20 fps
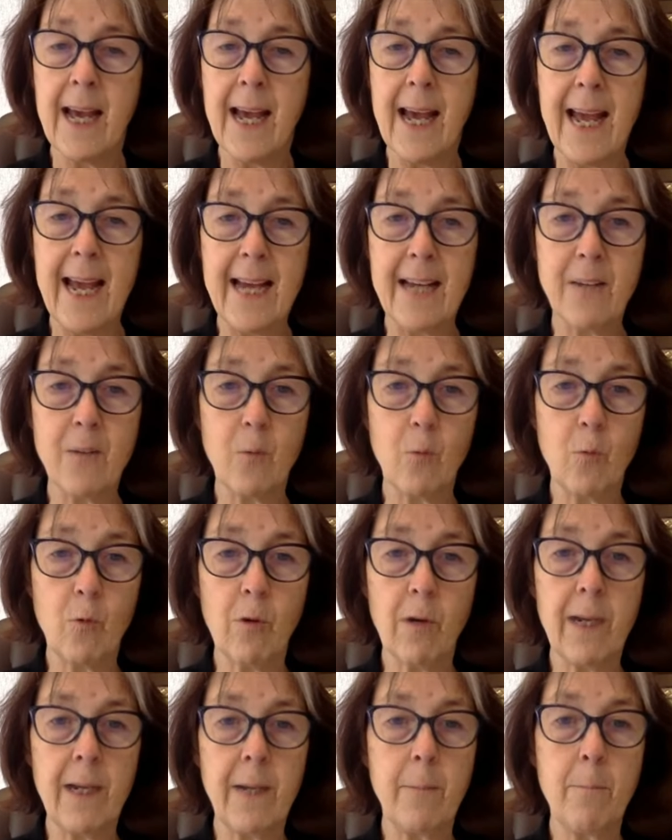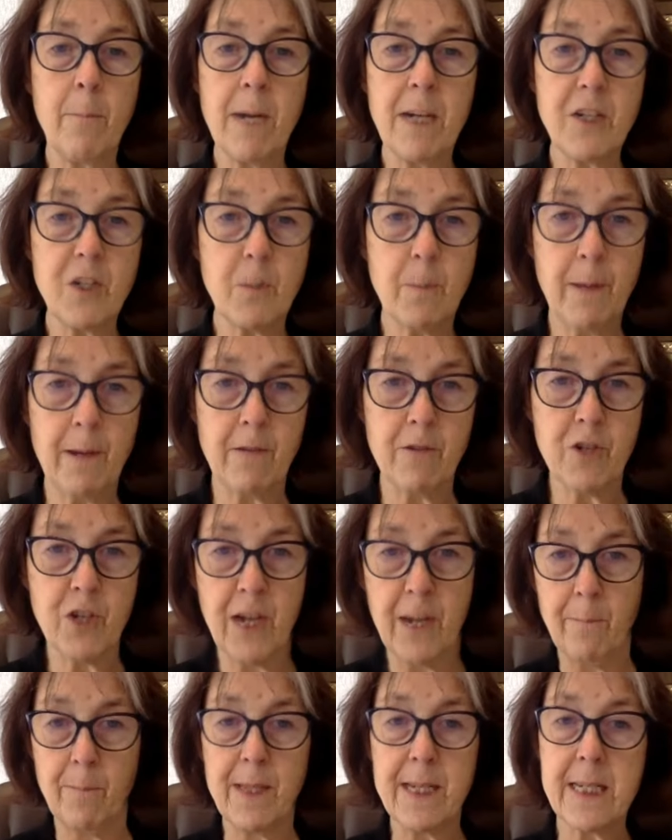And we're in much better
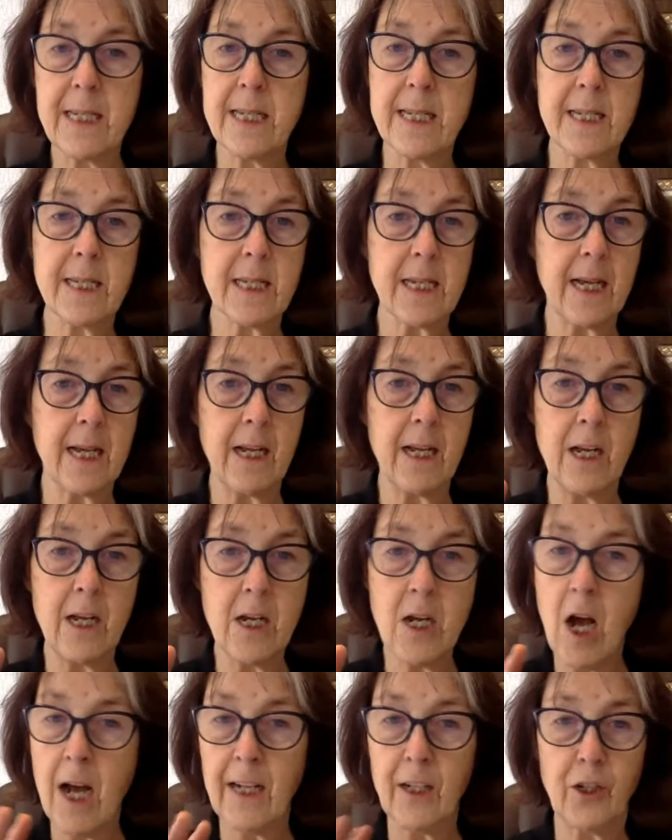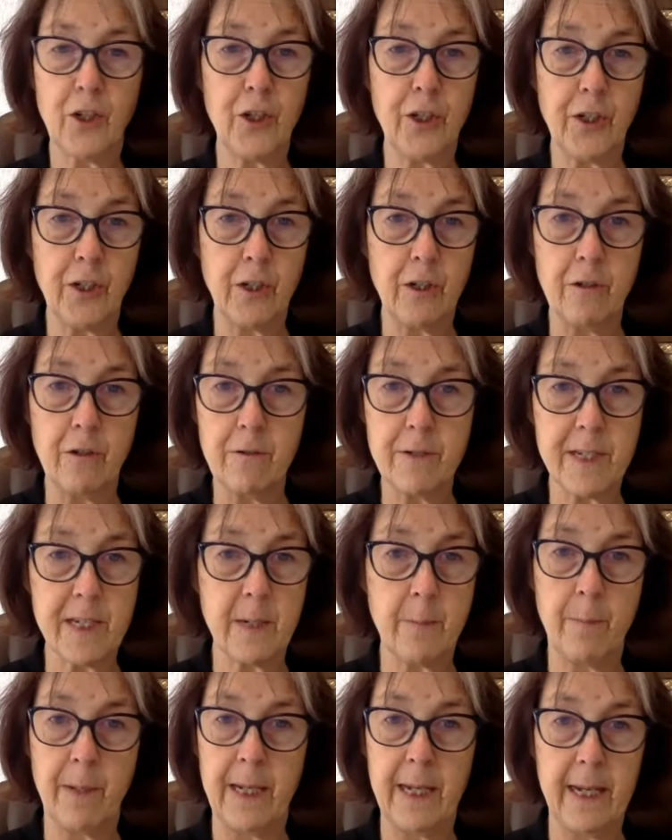shape. This is not good news
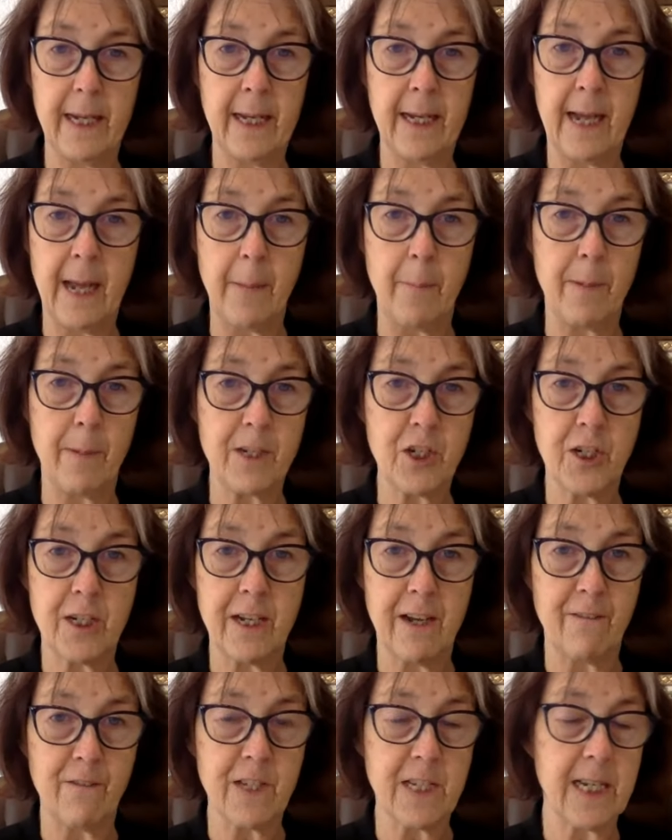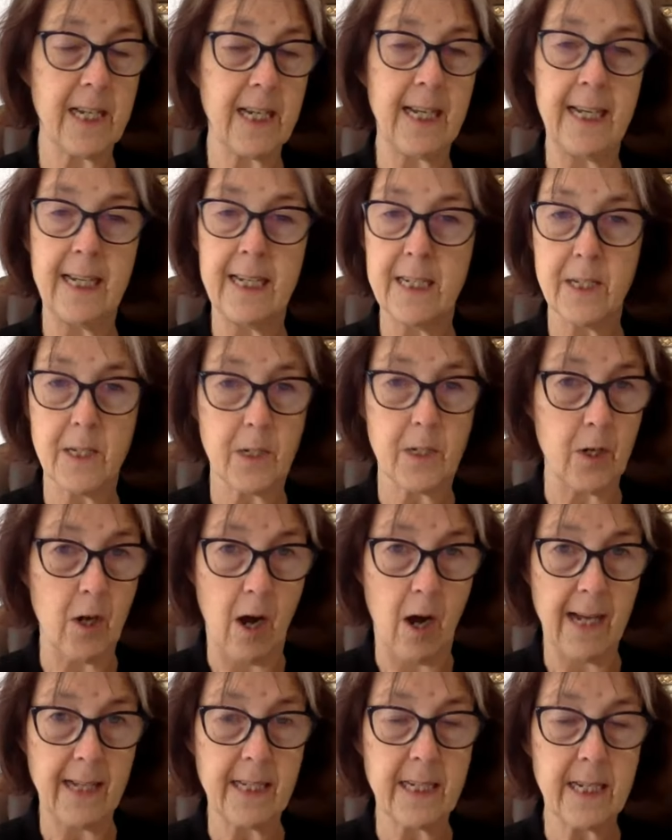to be in a budget deficit. It is
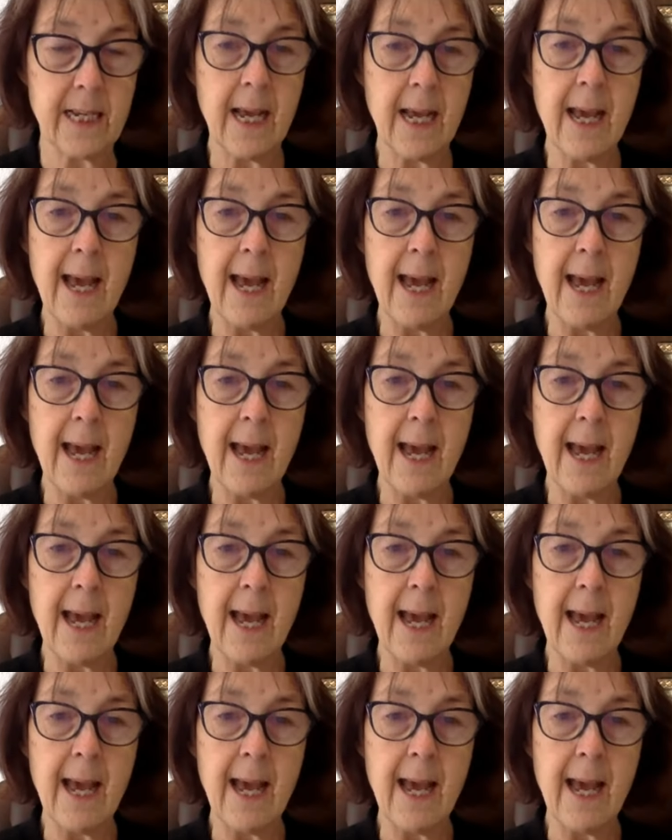not.